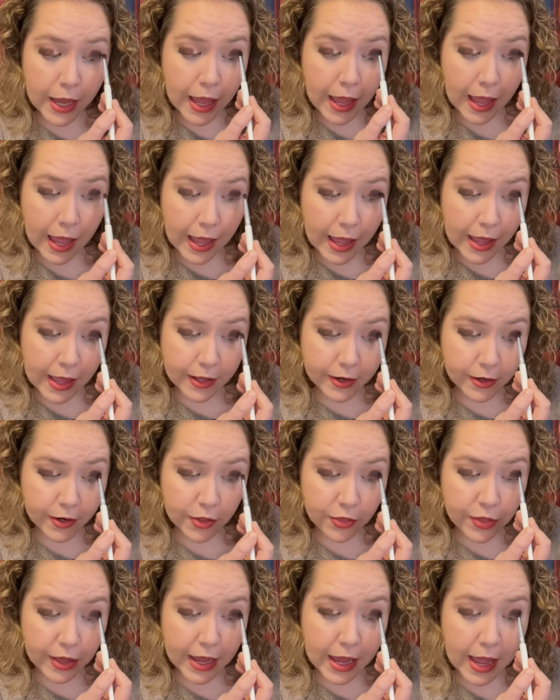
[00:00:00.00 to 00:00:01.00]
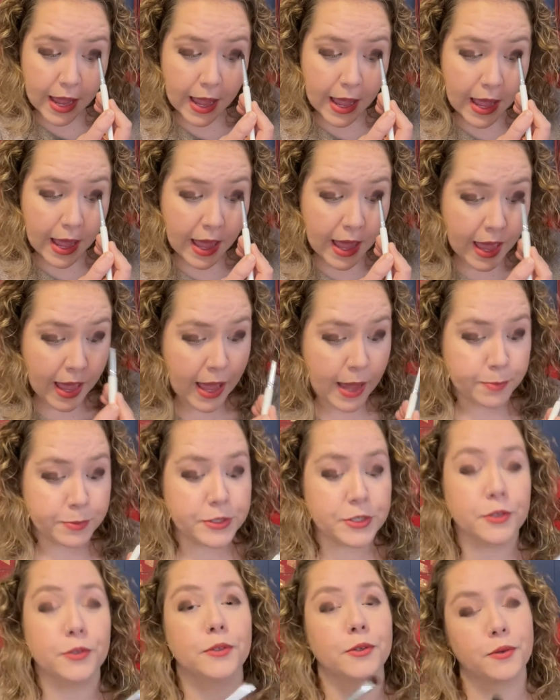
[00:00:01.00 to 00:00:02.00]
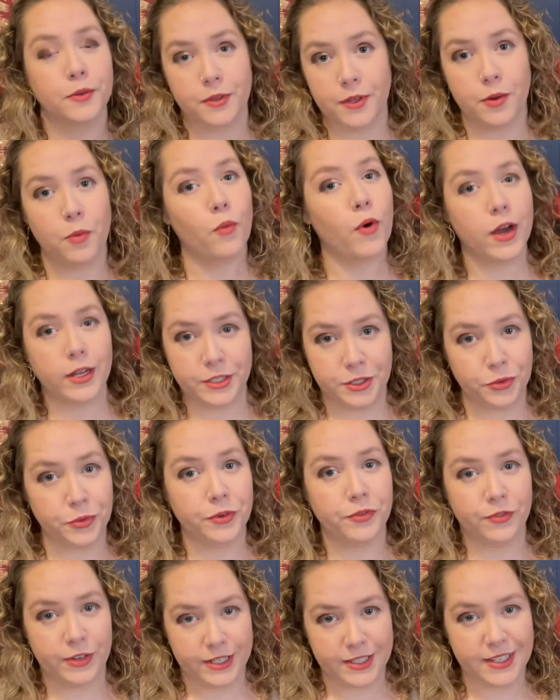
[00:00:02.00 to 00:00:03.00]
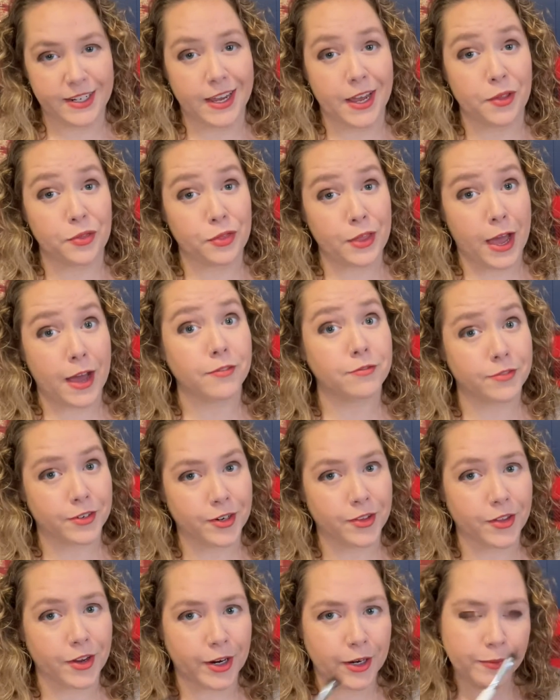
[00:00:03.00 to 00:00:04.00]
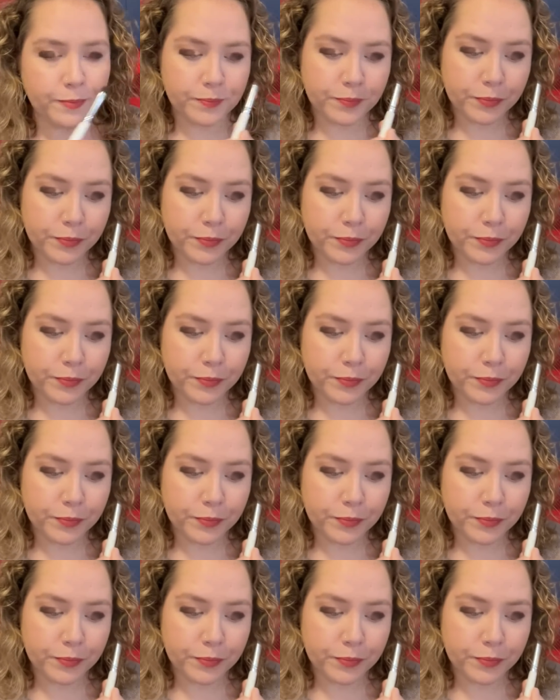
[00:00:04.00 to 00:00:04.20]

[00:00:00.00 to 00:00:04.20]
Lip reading: and they absolutely want to investigate that further.